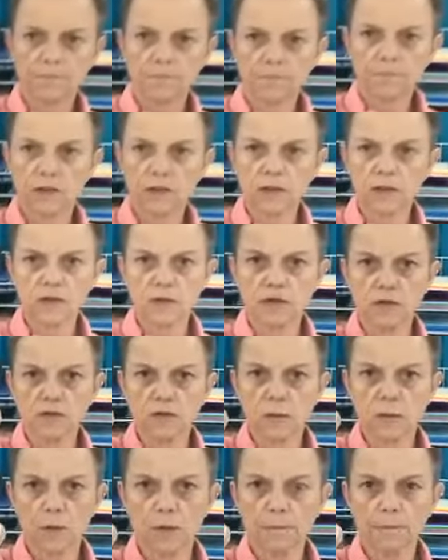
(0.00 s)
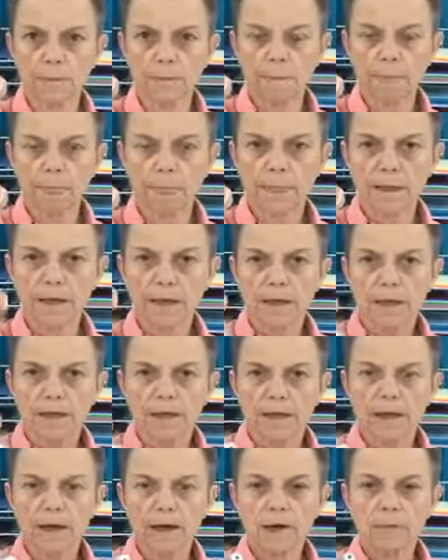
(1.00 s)
the little silver one.
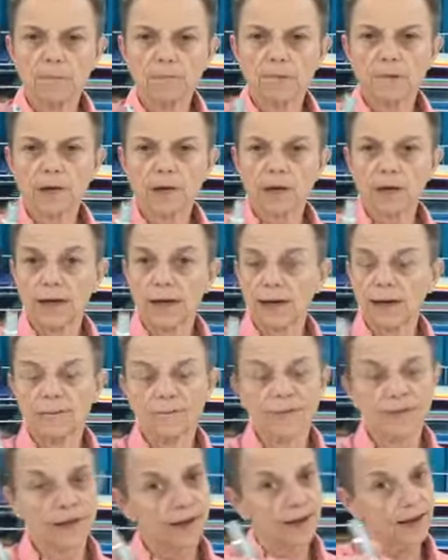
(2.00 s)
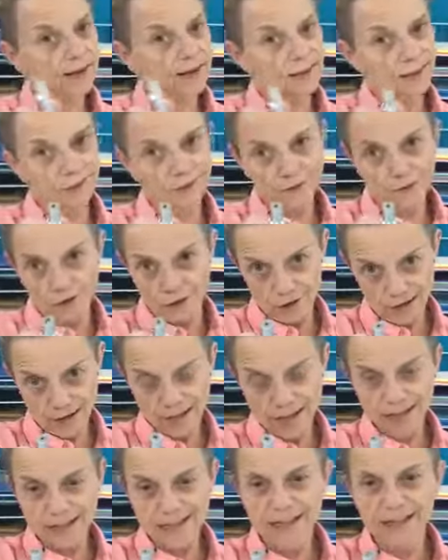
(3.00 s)
Now, y'all
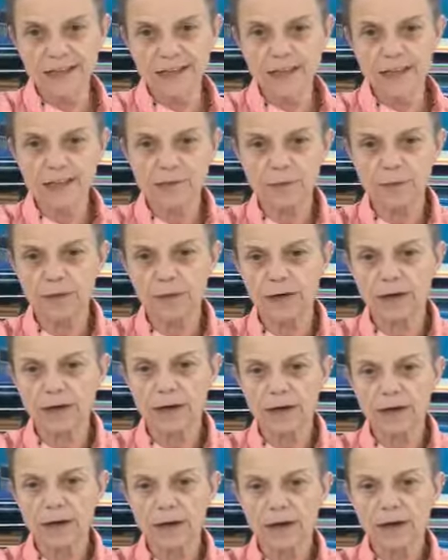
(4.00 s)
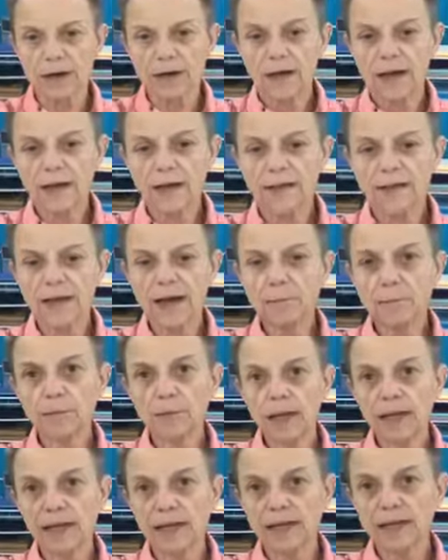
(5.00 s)
can't see this, but that
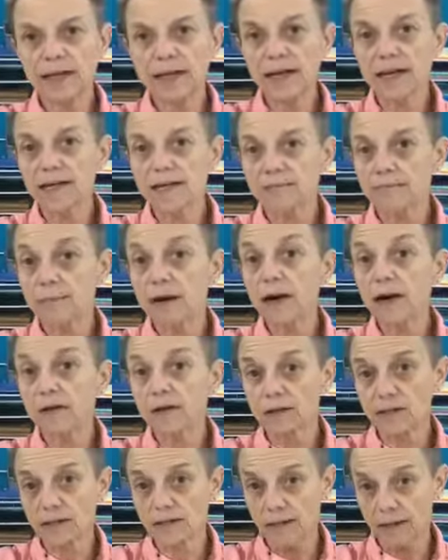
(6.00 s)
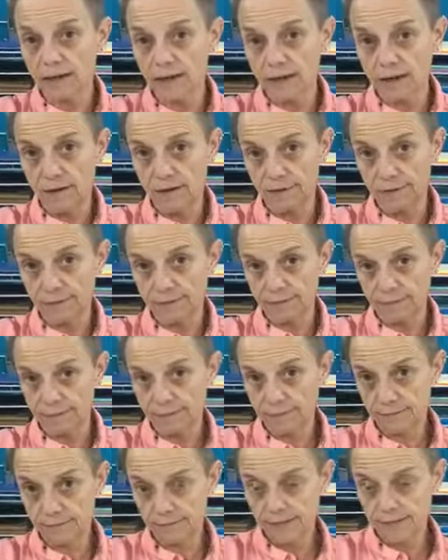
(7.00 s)
blade is barely sticking out.
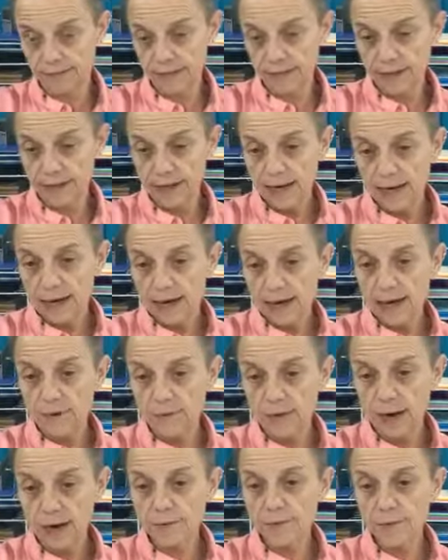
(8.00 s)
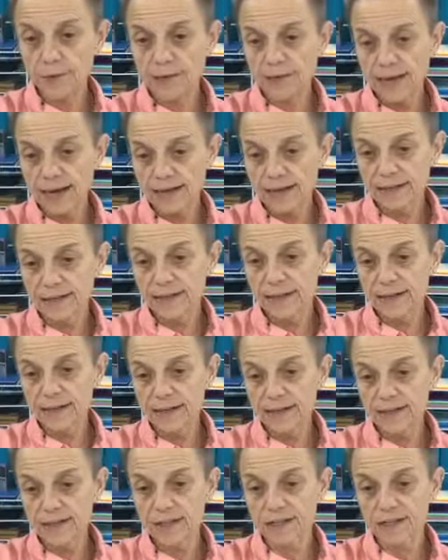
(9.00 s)
And when I put that in,
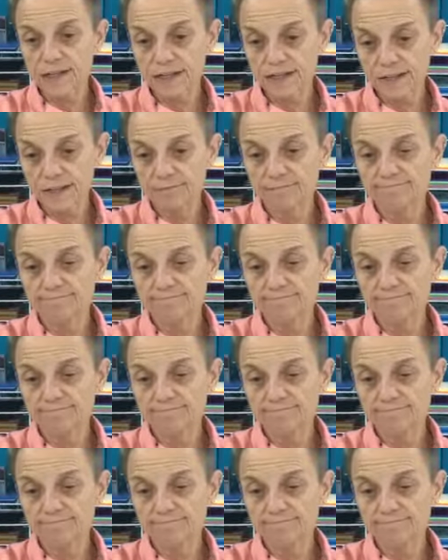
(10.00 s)
I just said,